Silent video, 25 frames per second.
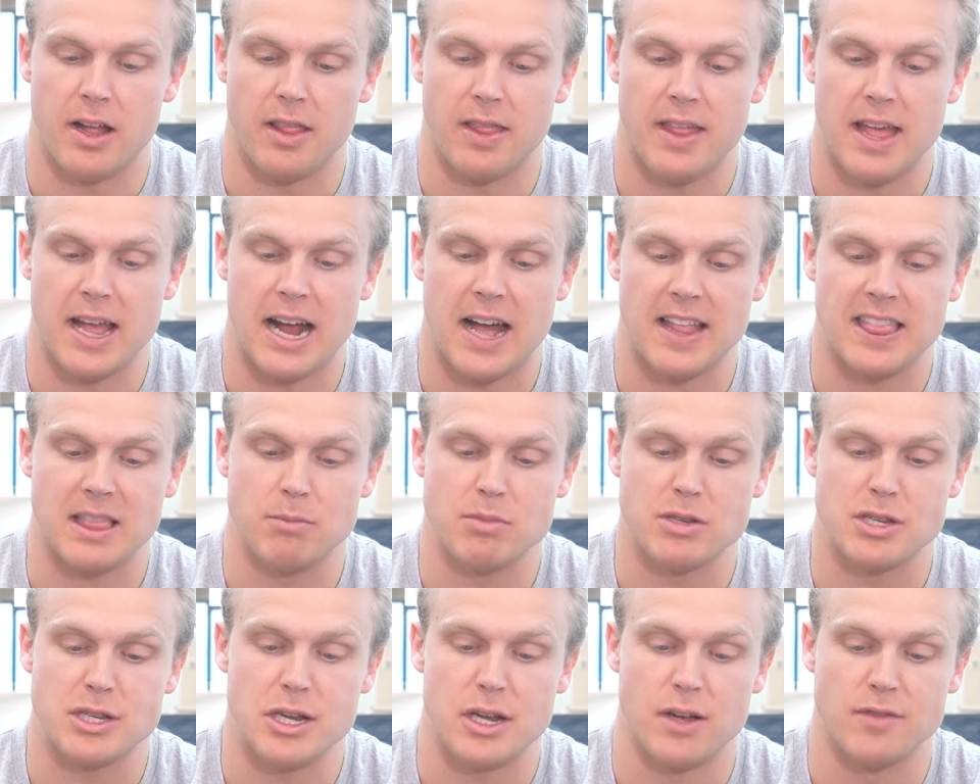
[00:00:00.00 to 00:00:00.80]
they got
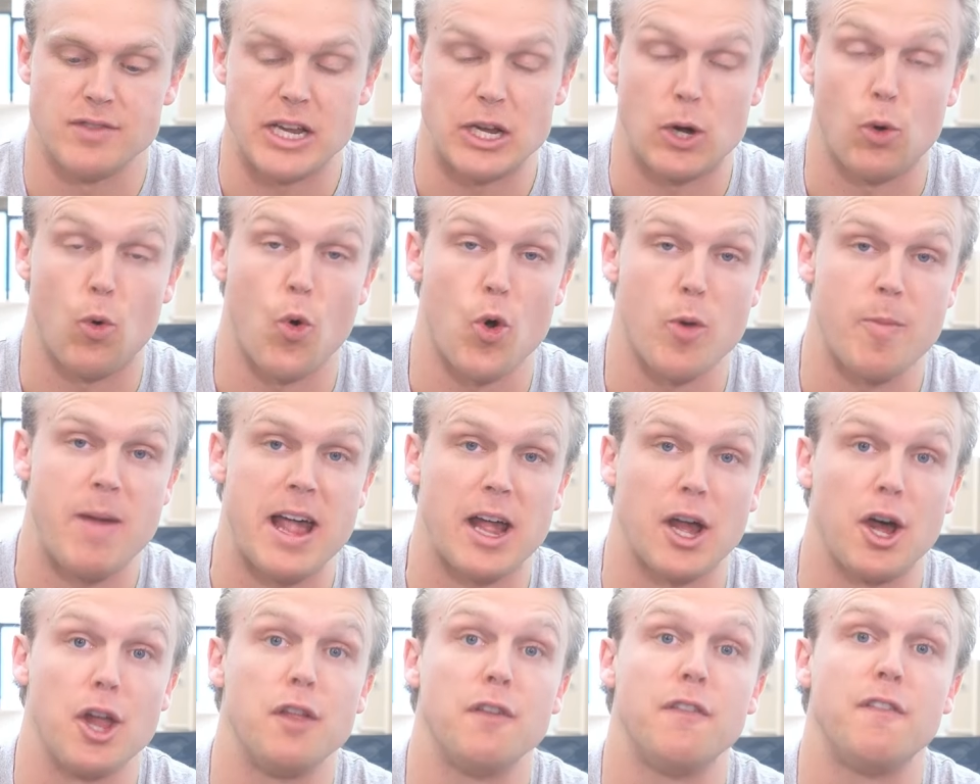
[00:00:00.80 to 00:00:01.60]
themselves a
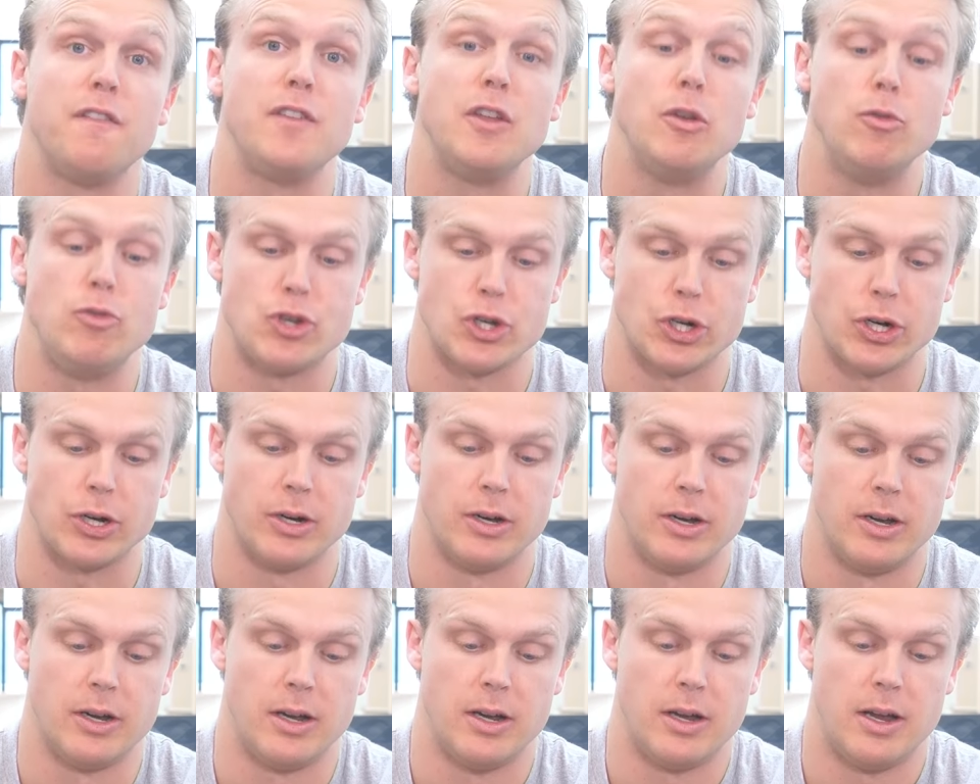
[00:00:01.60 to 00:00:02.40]
quarterback of the future
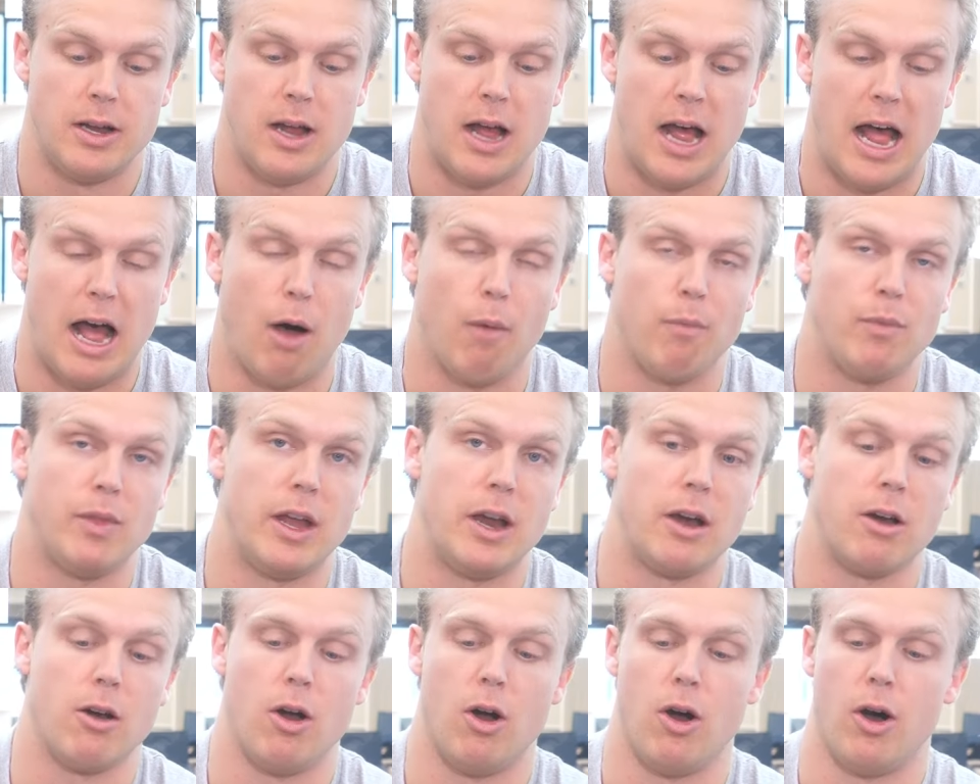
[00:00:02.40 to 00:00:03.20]
out
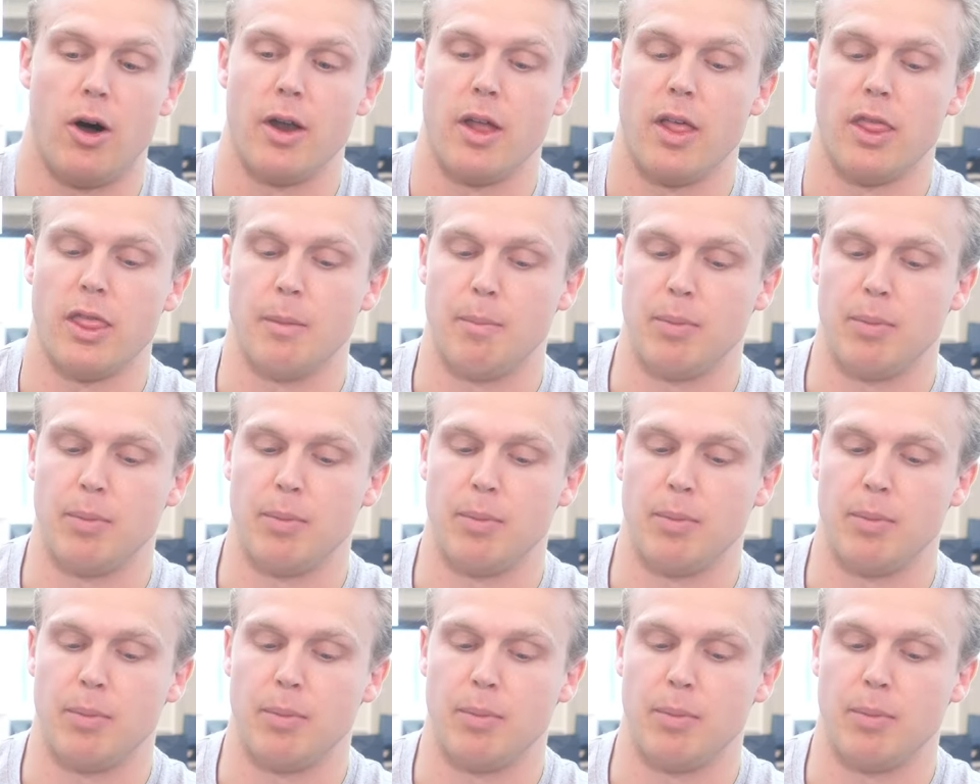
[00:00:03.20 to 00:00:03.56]
there on the